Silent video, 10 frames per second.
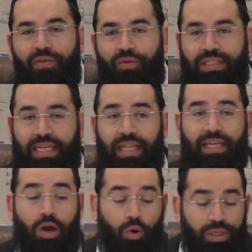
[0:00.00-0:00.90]
for
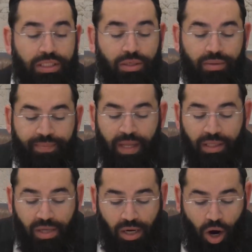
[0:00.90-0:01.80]
selling a horse to
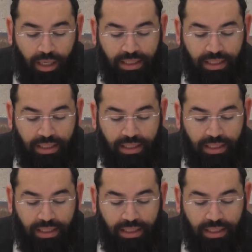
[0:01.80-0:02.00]
a goy?